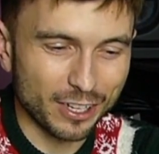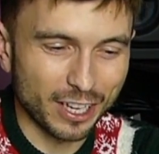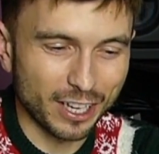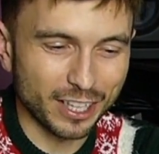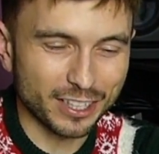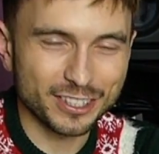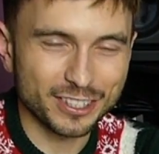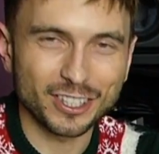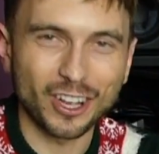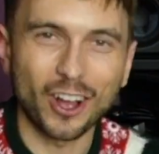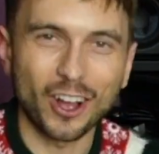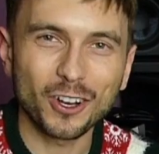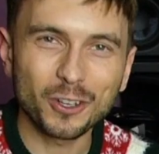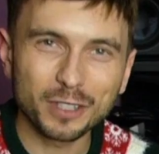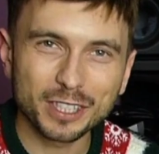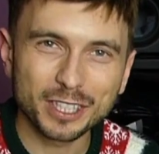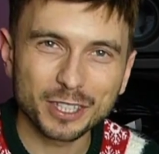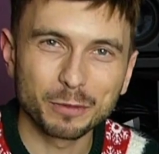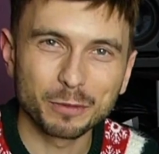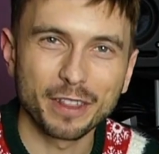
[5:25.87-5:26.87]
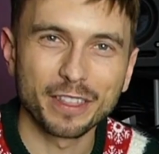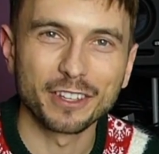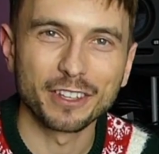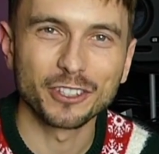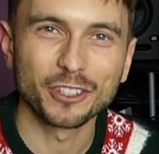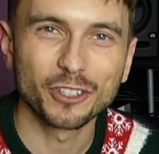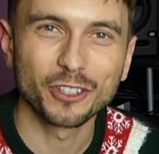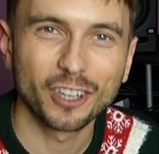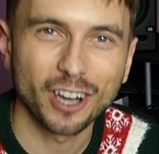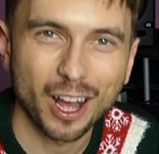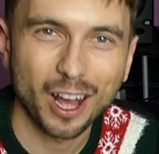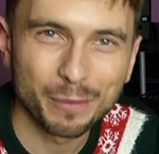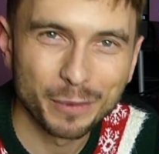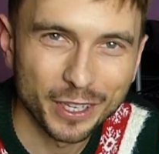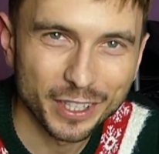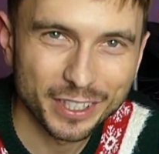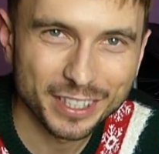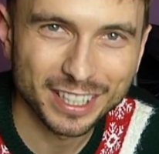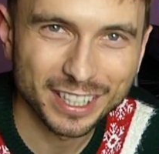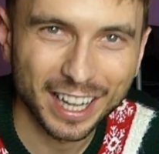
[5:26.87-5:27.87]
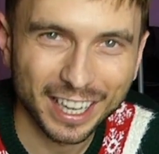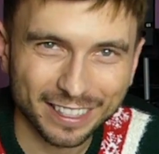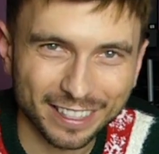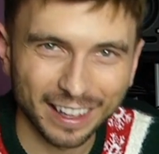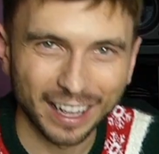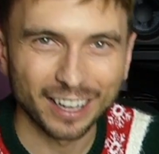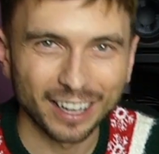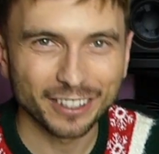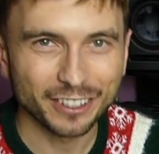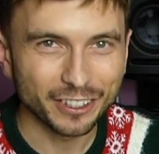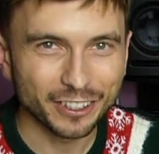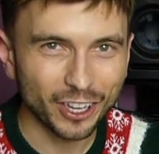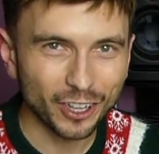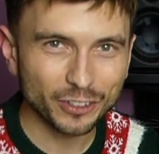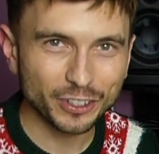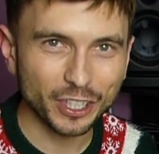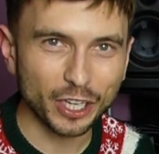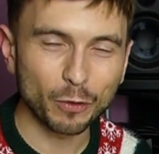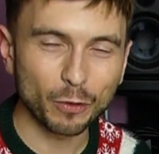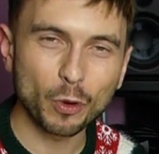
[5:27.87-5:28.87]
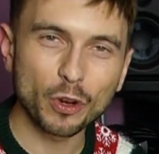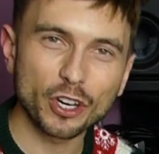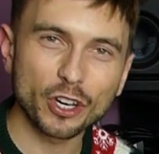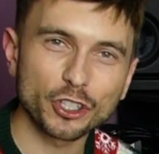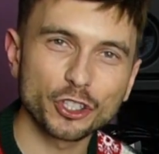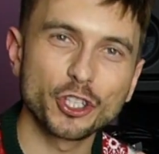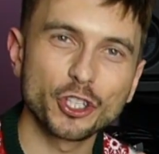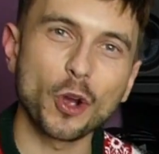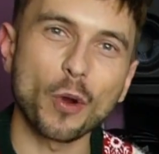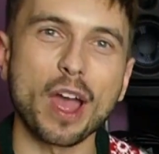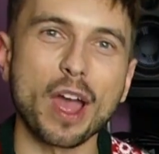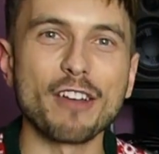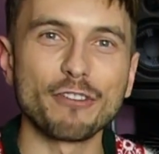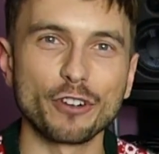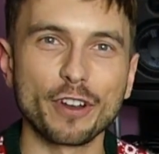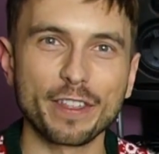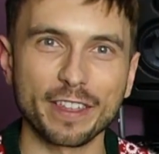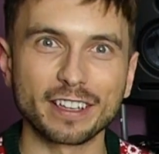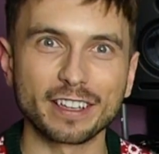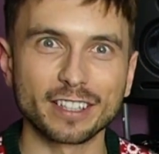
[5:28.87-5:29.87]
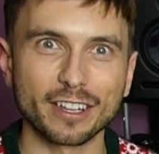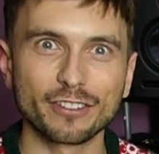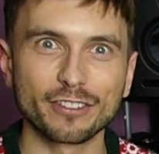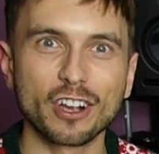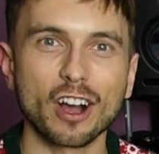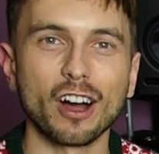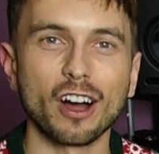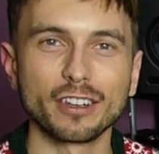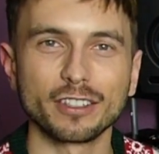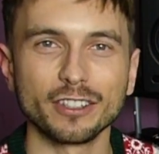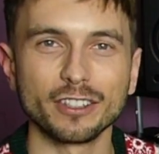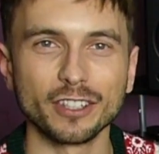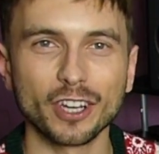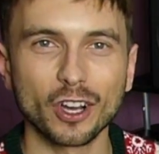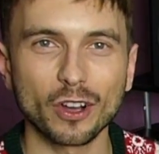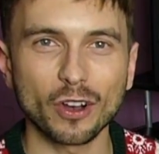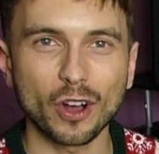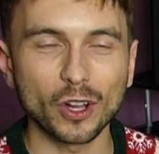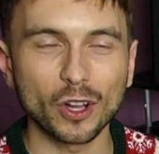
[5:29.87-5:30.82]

It's always with the newcomers like that, you know? They want to show everything they've got, you know?